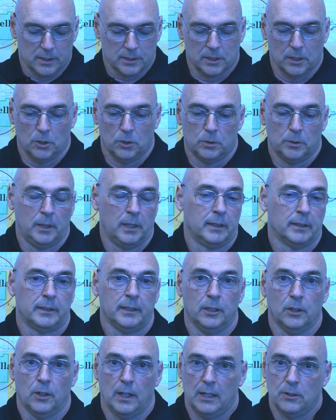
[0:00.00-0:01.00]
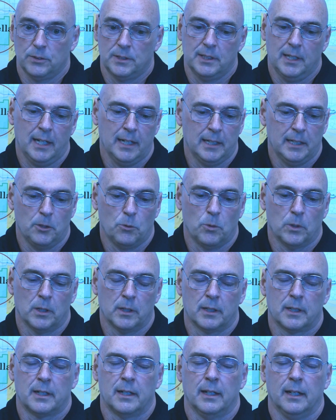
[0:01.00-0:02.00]
So, outstanding
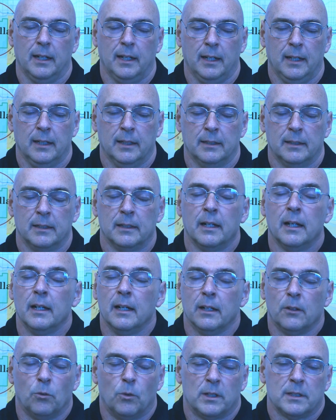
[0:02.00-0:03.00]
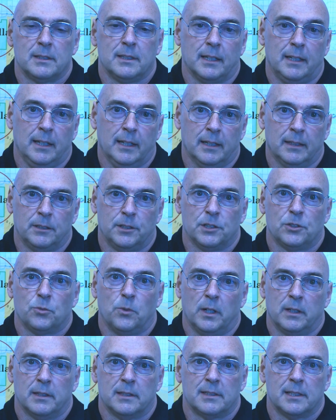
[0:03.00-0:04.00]
work. And once again, just
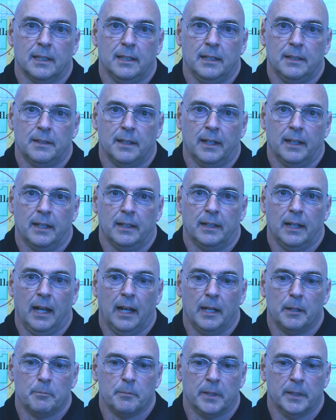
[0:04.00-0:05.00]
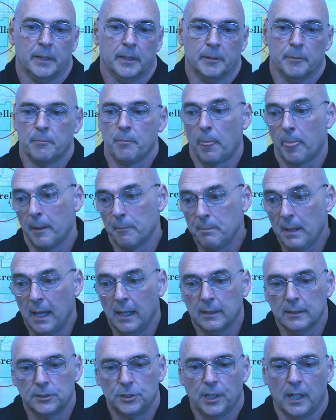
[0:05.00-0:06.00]
wanted to say that
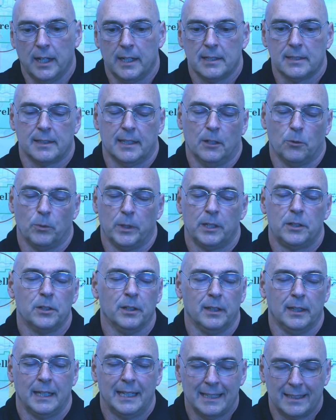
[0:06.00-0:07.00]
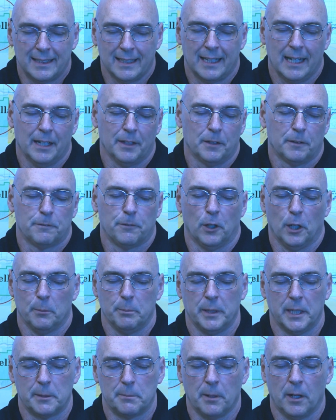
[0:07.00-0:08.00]
apologize that we couldn't get together for
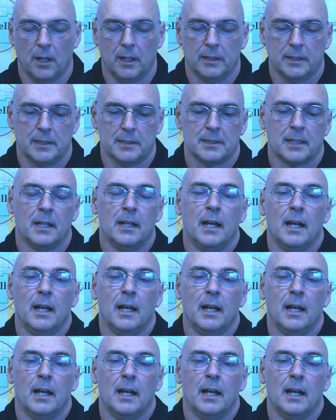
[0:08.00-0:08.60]
big parties.